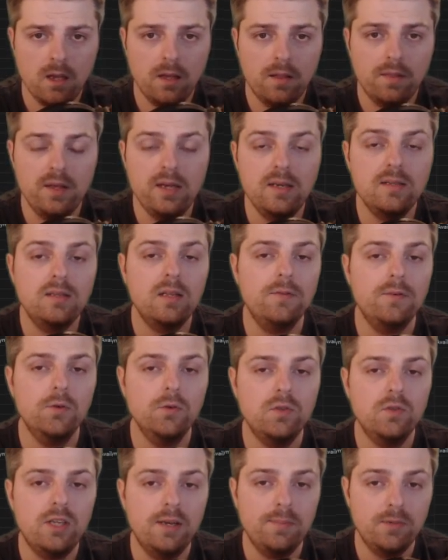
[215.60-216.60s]
These
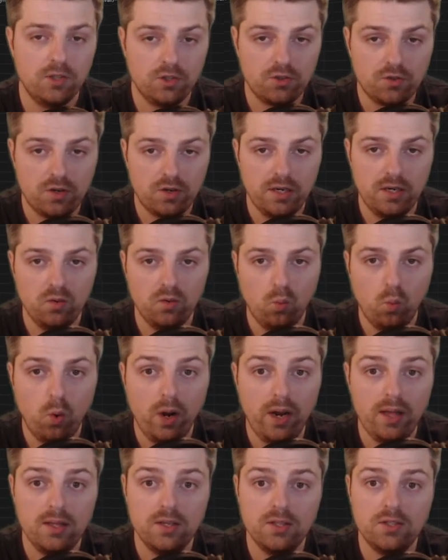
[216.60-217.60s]
levels demonstrate
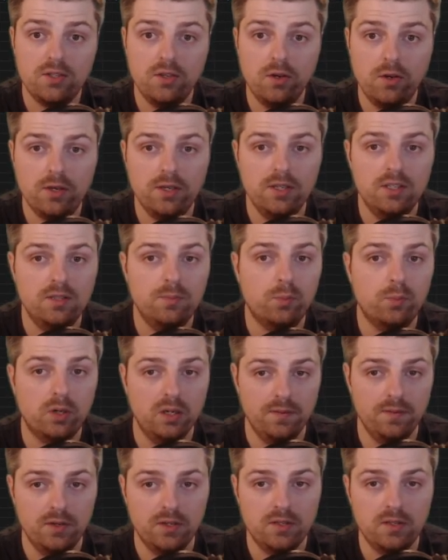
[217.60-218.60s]
where the stock has
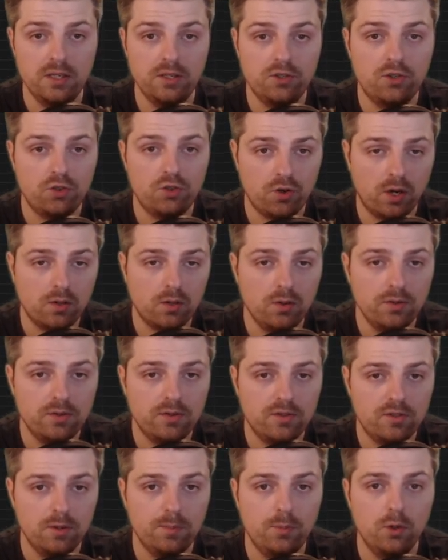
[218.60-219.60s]
previously struggled
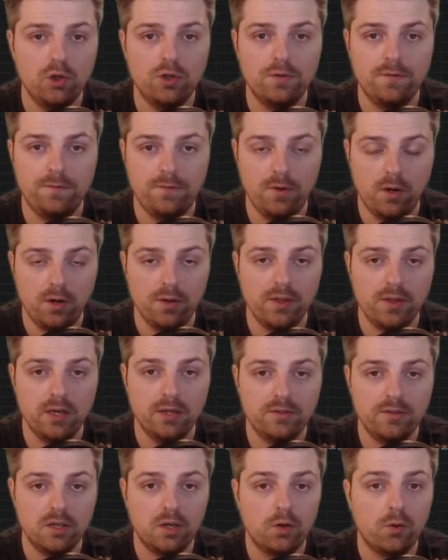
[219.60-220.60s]
to push
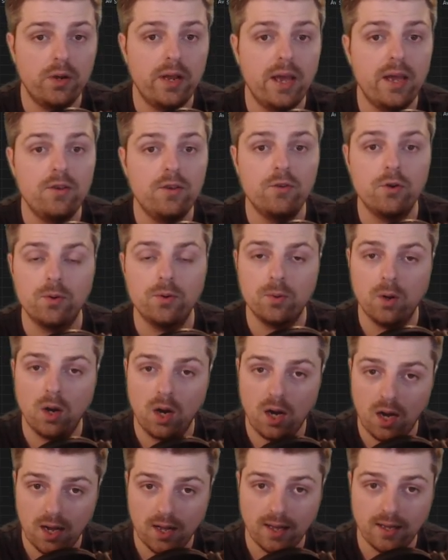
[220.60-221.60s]
further to create new
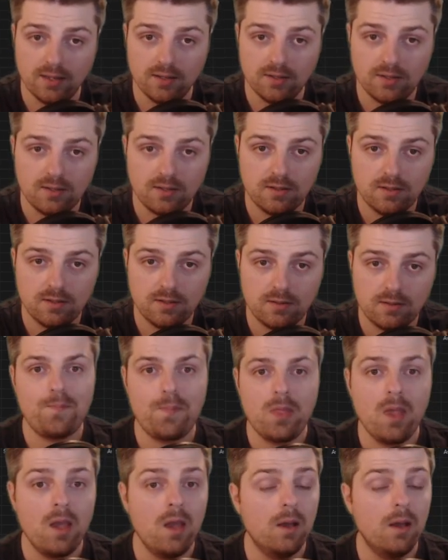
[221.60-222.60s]
highs.
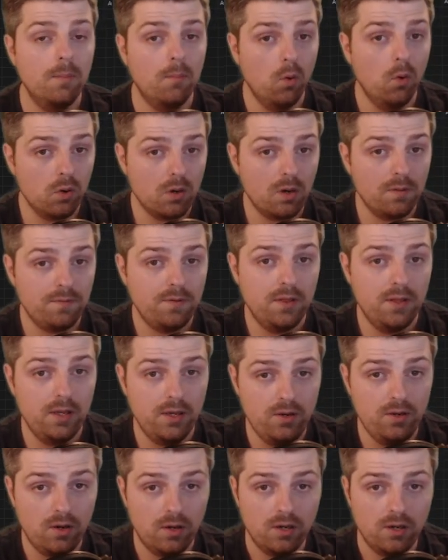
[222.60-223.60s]
More often
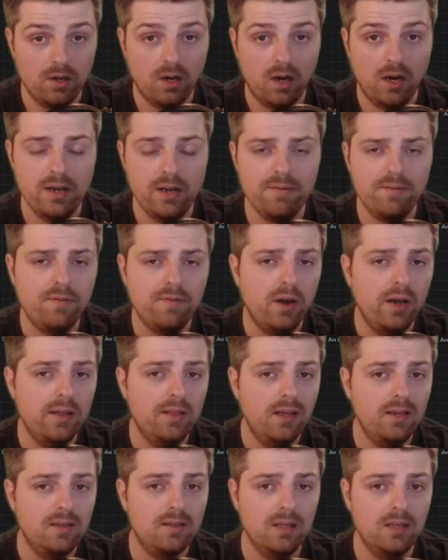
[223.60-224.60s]
than not, I find
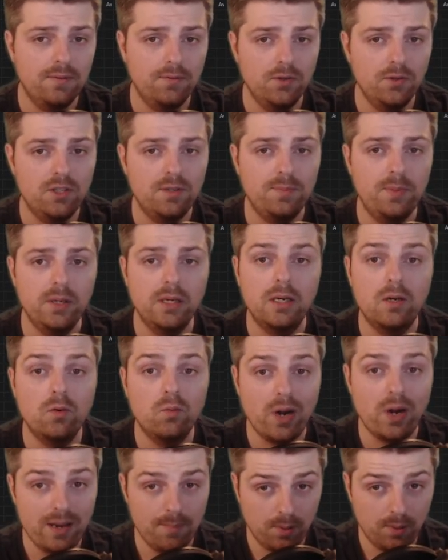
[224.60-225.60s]
these levels to be a
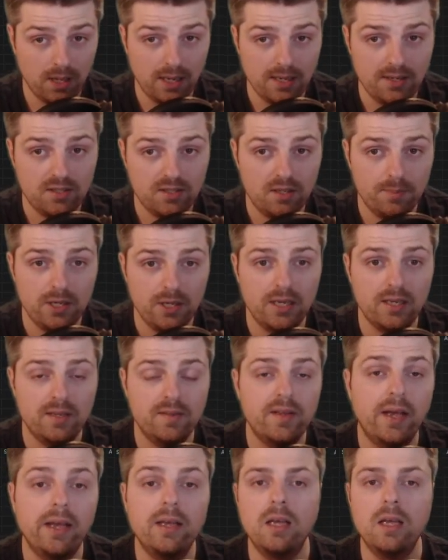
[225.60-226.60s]
great place to begin
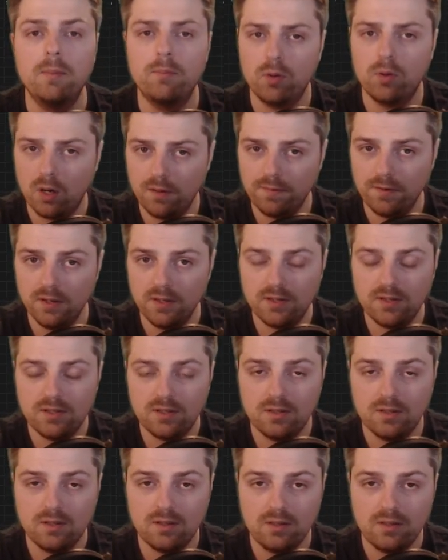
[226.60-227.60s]
taking
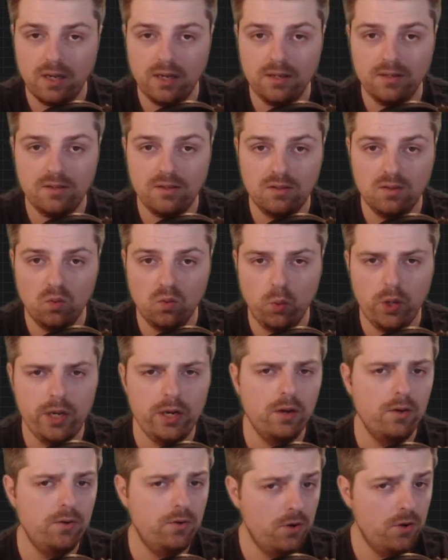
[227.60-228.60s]
profits, as we
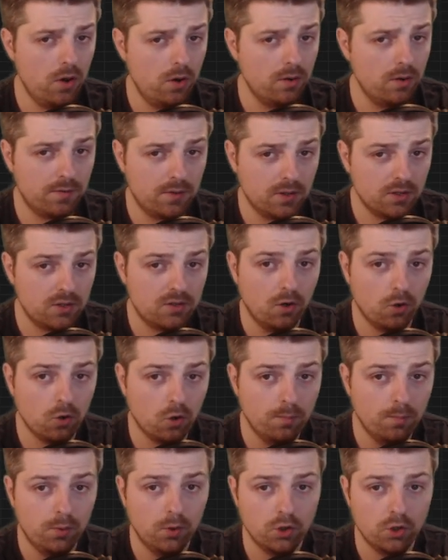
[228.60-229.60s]
don't know if the stock
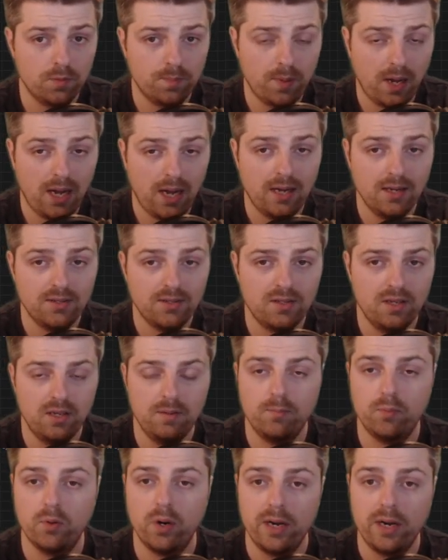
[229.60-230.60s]
will push past
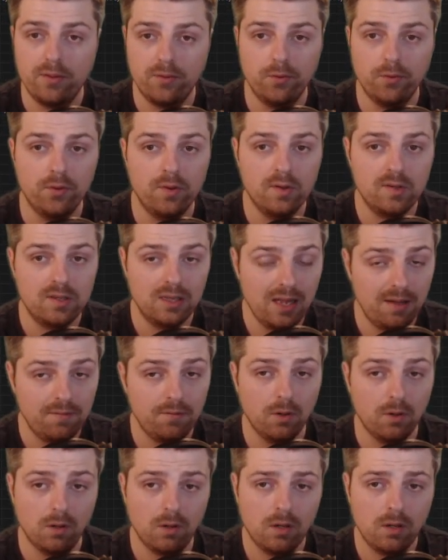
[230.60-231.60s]
and break through this
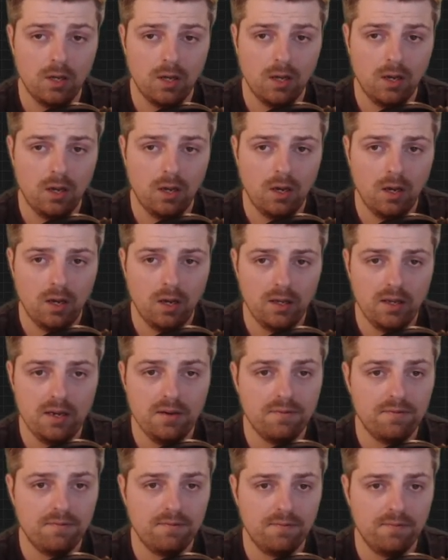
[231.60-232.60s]
level.
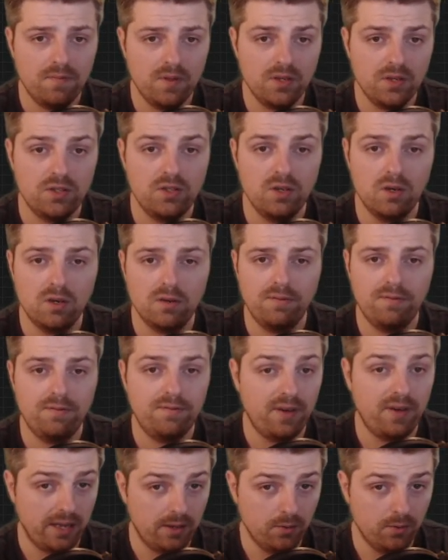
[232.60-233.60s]
If the stock
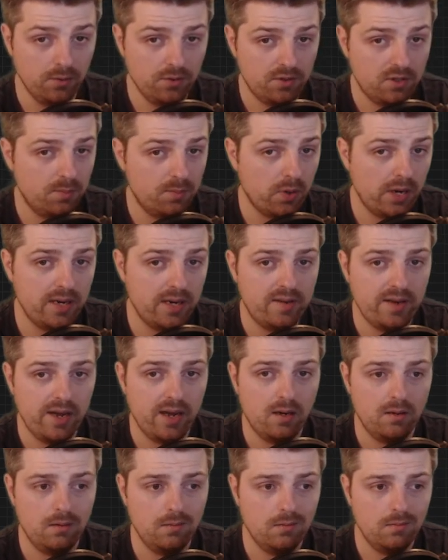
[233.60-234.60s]
fails to break
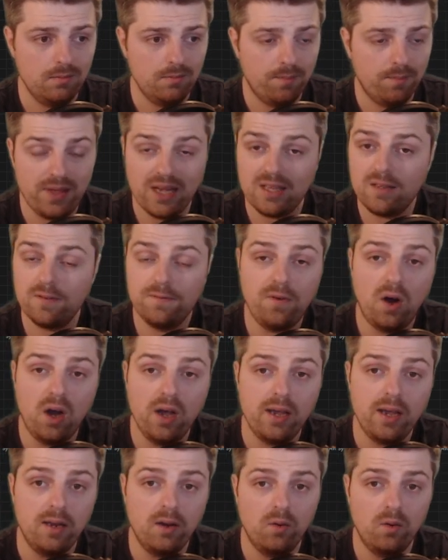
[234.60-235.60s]
down, that's
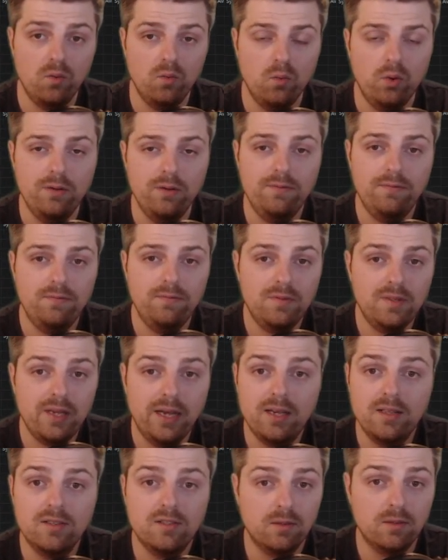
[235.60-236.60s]
fine, we've
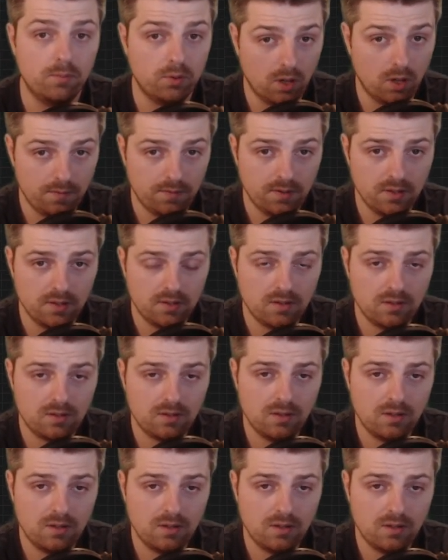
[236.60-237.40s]
taken some profits.